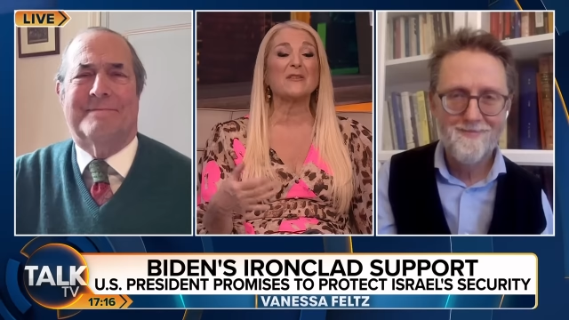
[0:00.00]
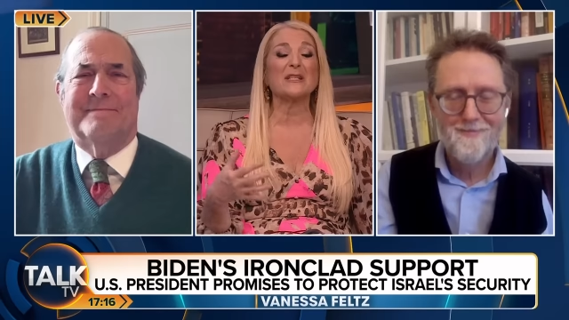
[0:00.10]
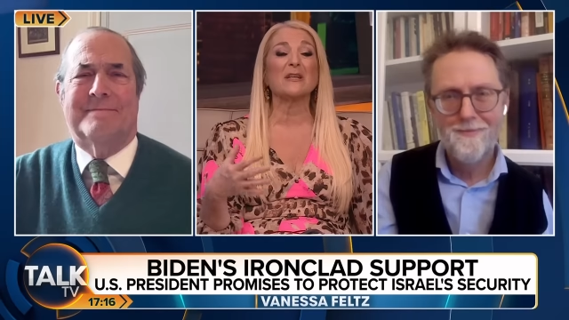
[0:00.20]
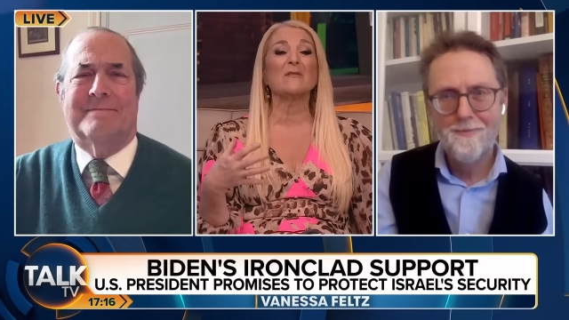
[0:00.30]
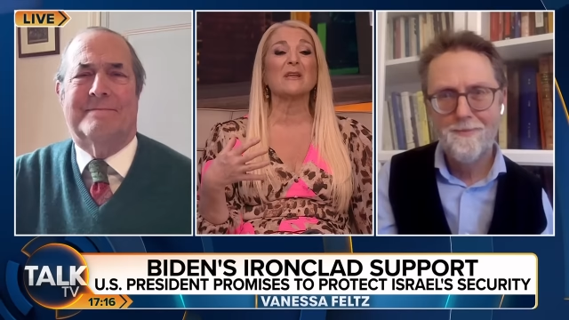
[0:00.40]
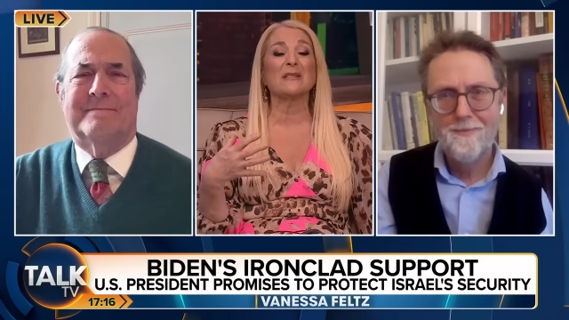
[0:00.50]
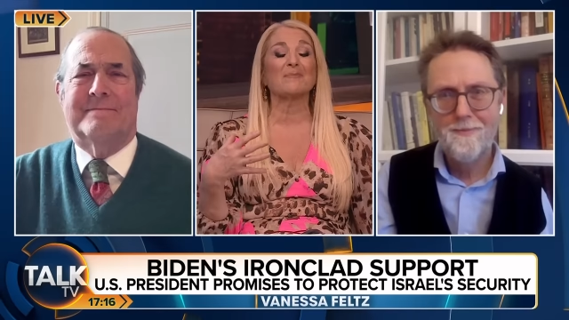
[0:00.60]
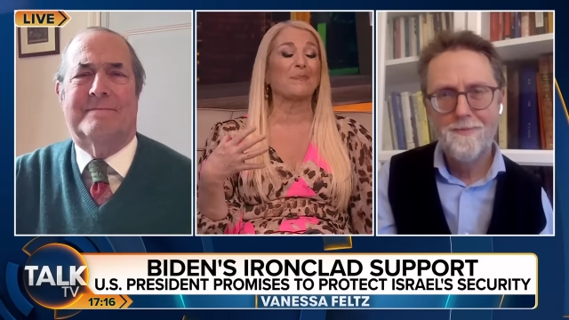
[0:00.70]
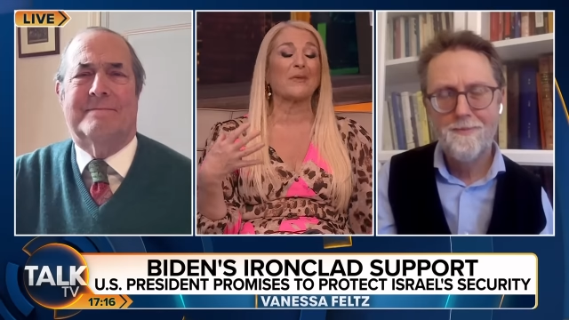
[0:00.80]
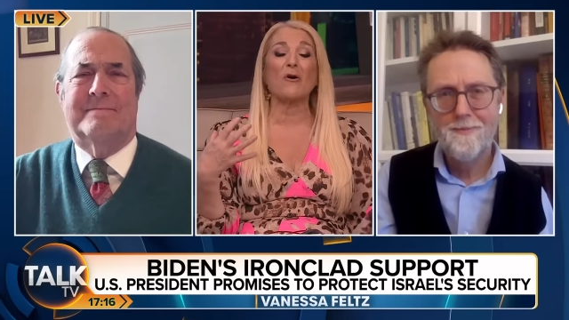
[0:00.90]
Speaker 1: this this
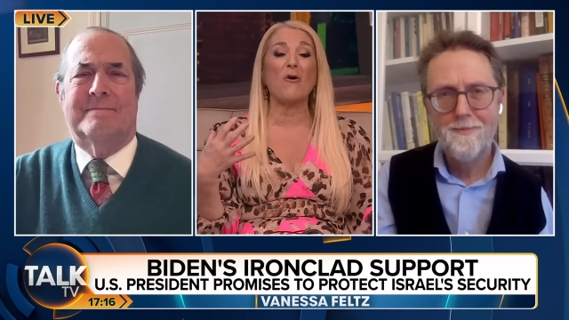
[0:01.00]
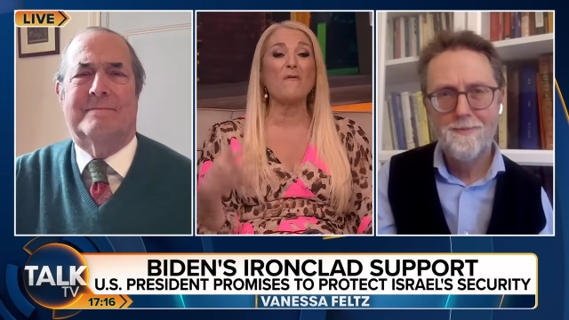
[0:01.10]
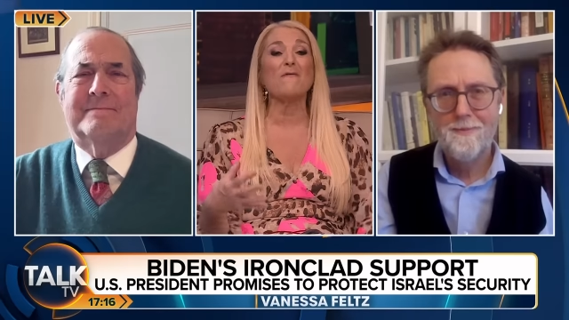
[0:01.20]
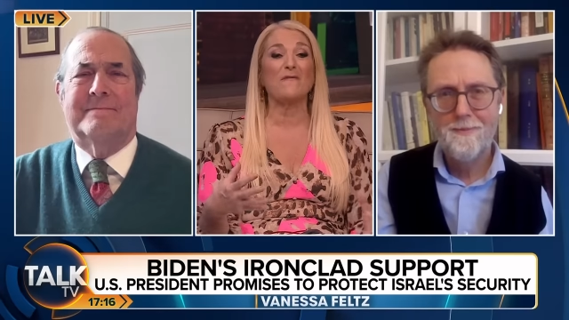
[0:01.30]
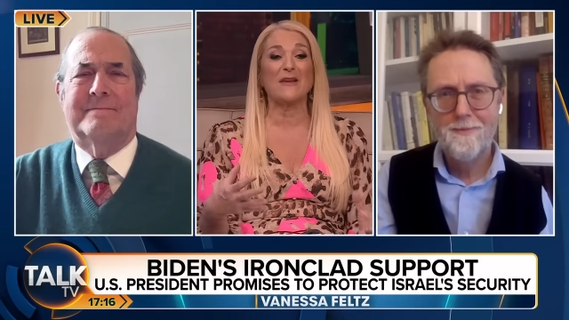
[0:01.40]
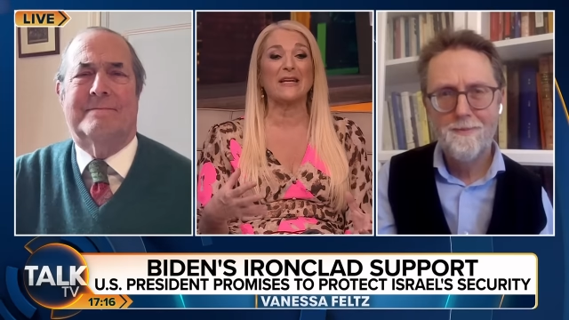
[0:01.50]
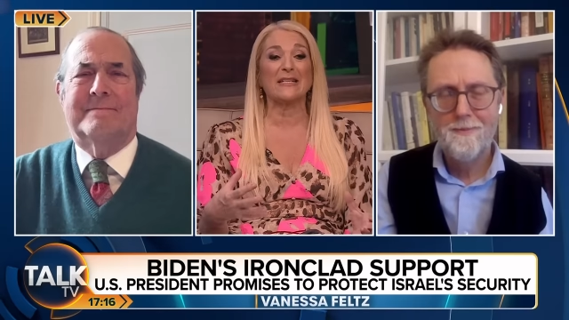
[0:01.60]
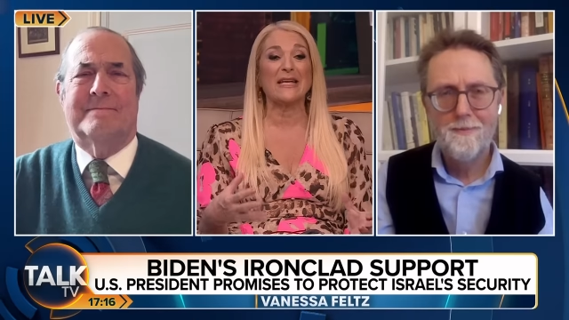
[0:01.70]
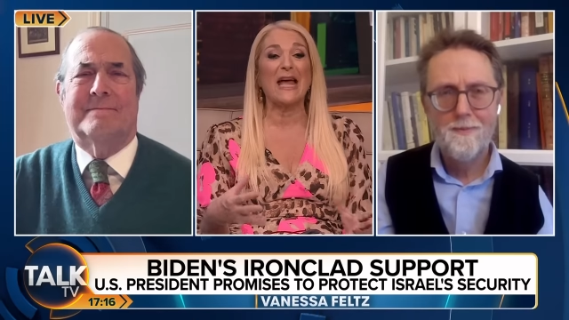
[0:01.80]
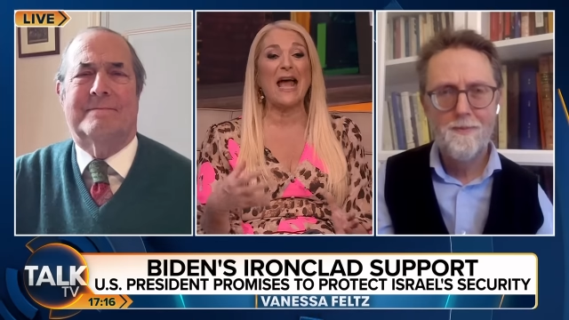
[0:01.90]

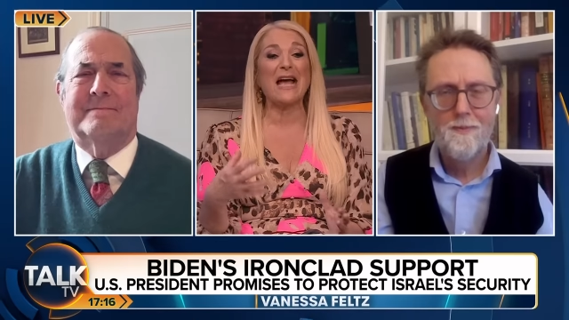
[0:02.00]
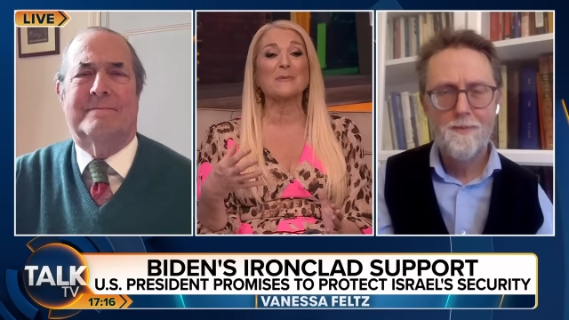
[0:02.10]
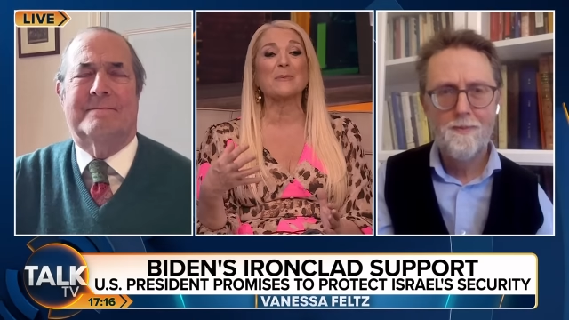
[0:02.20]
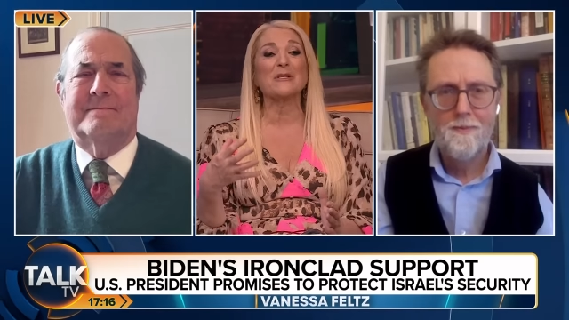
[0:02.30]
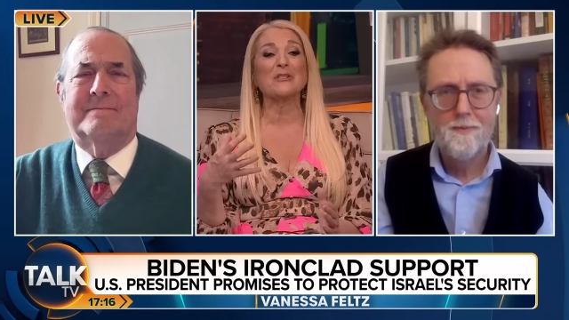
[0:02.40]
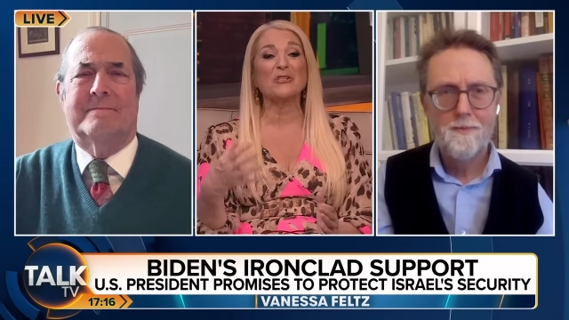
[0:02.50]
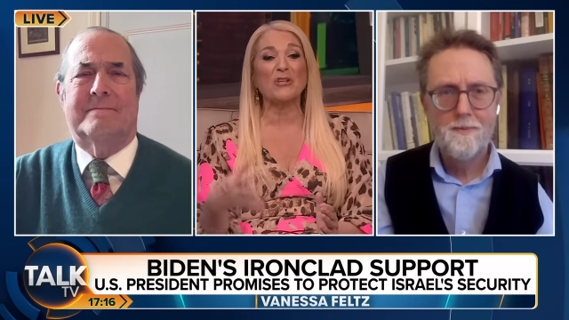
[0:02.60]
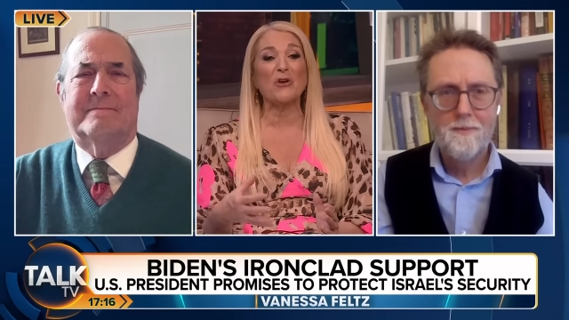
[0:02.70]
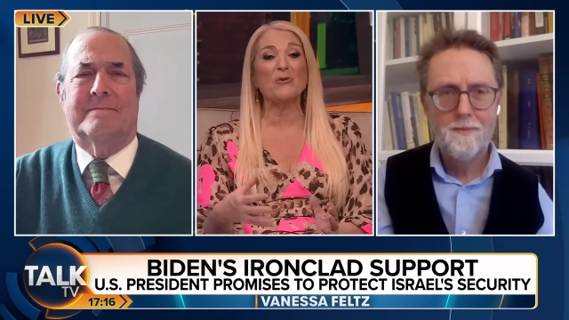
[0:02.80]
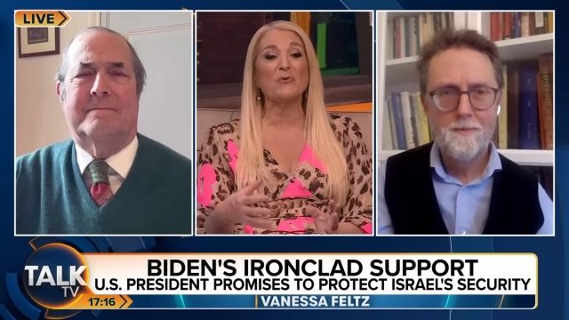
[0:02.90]
conflict has been
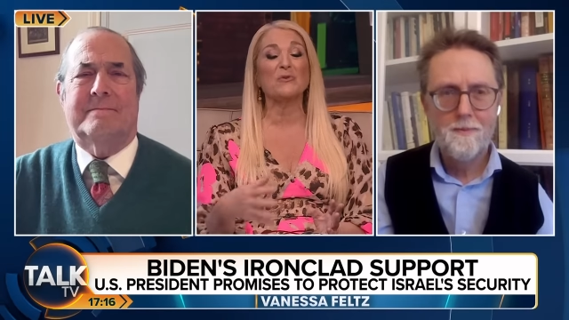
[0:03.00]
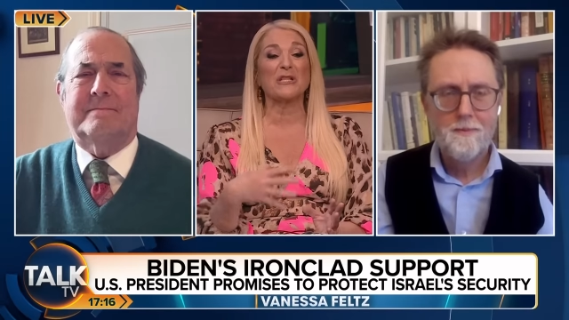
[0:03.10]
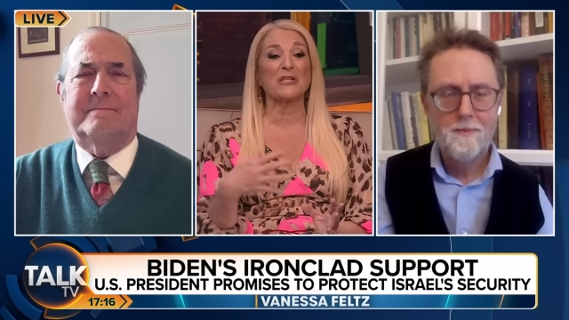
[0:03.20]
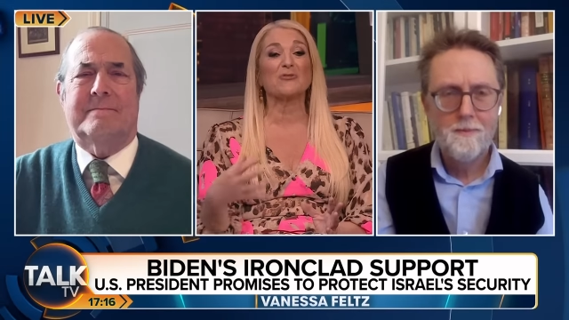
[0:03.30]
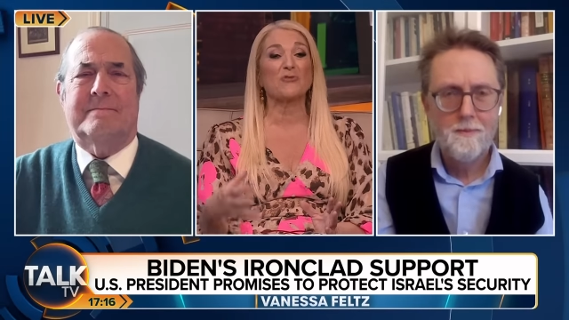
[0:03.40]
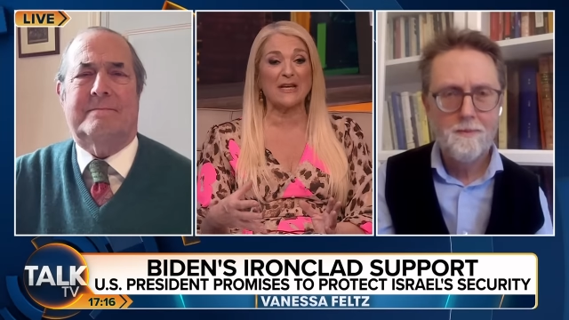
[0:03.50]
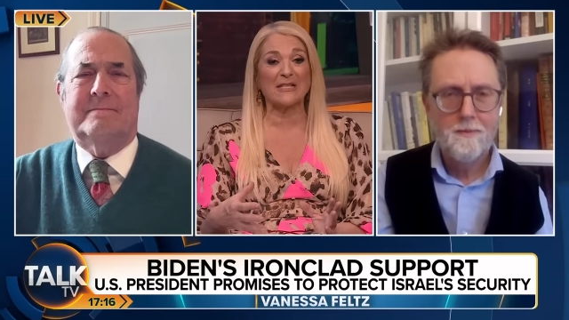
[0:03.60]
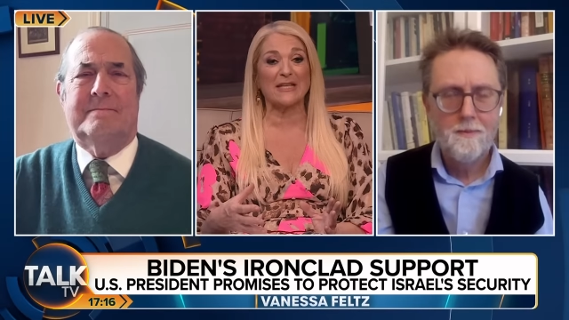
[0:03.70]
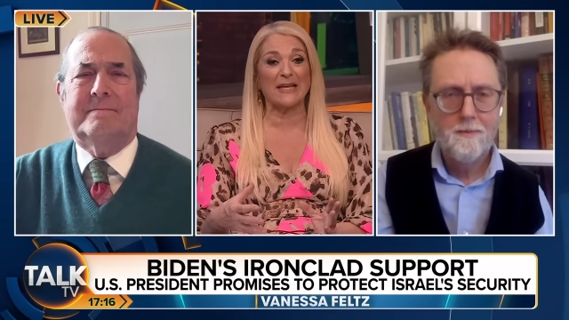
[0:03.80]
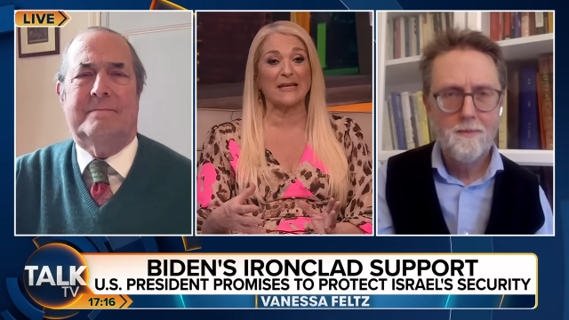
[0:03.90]
so
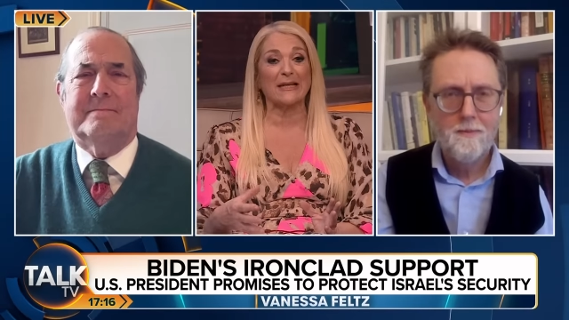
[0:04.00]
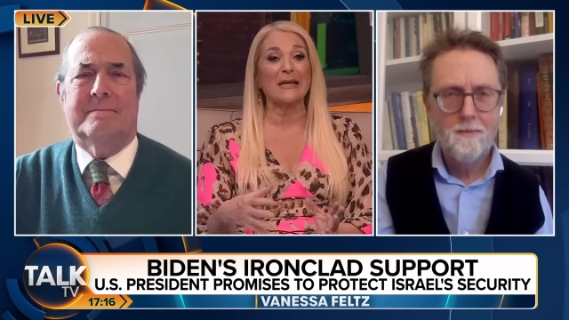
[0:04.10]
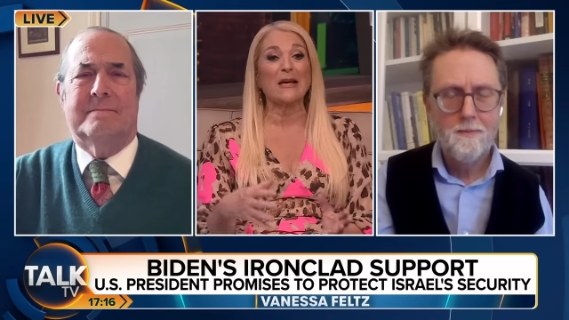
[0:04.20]
distressing